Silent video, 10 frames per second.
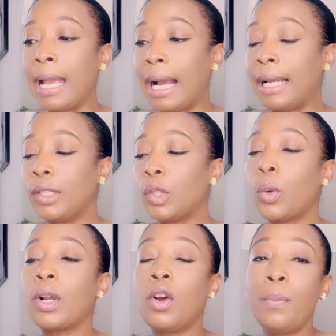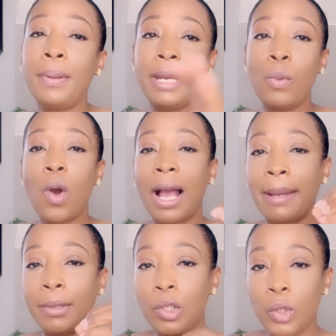And to accompany what
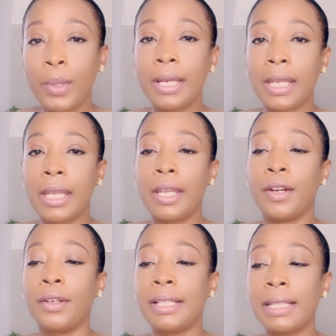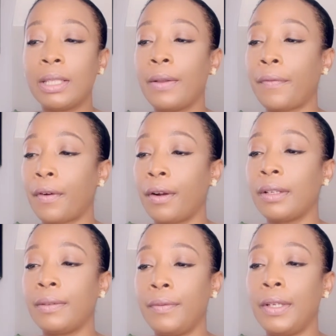I'm doing here, this is the
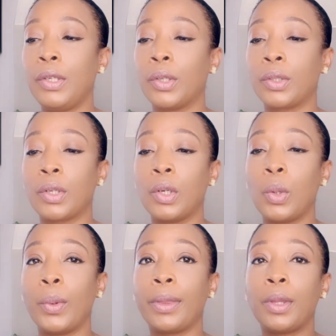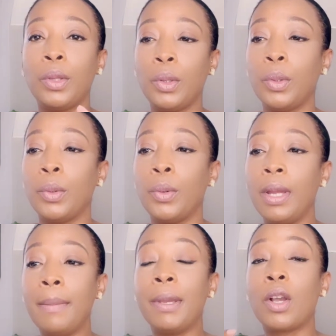first video to go with you
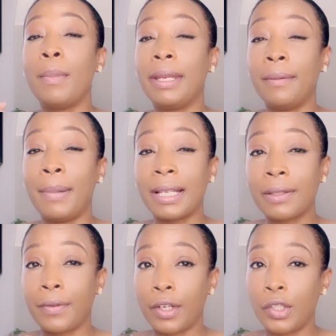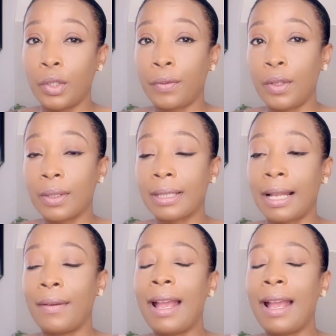becoming the best version of yourself.